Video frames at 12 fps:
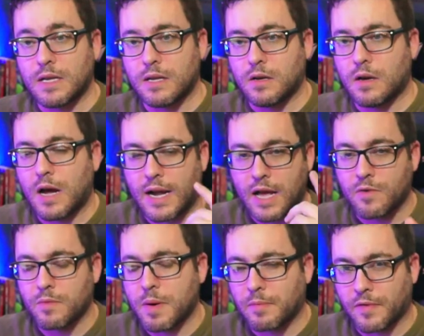uh, I got to
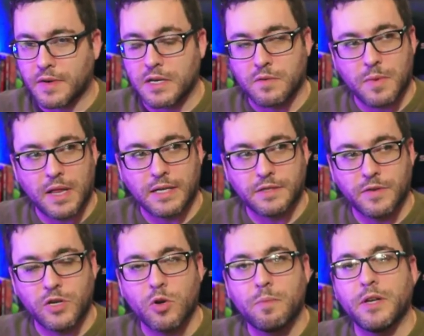remember if I did in my last
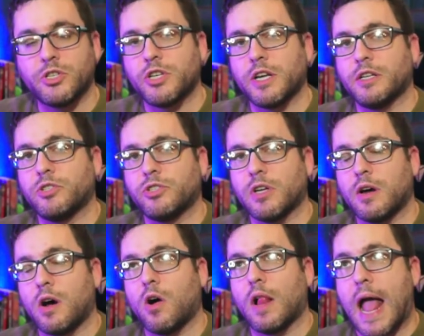video, but change, uh,
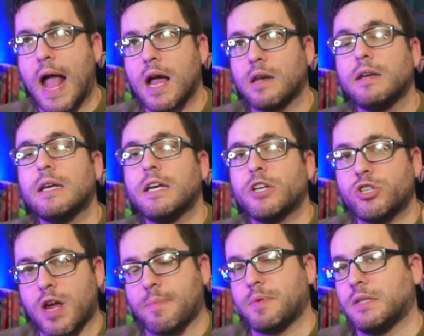I'll add
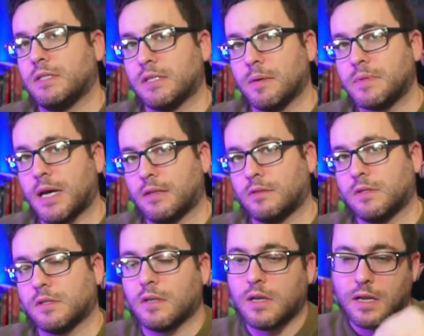Japanese
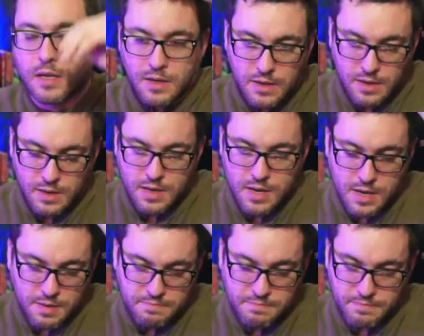subtitles
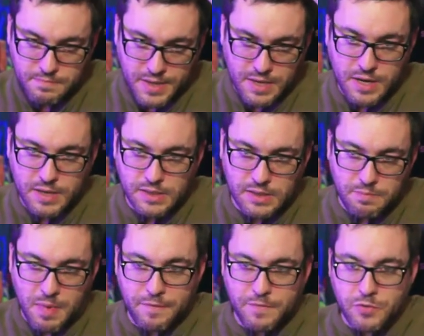um, because
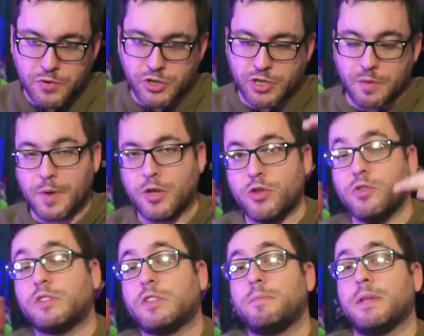my viewership it
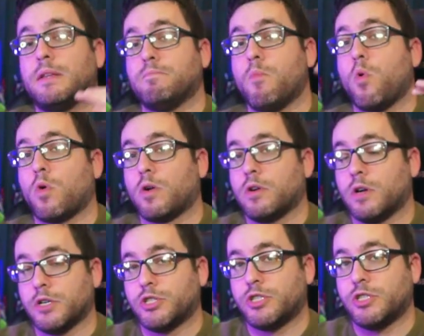used to be
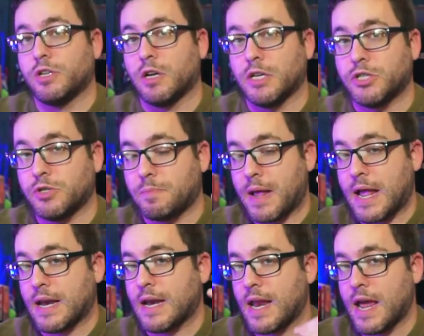more uh,
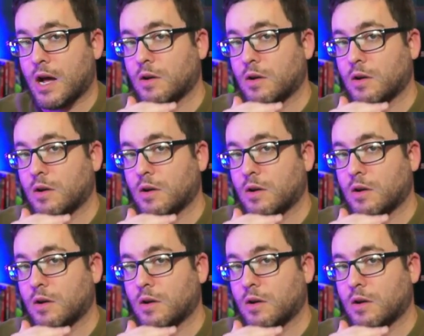Japan and now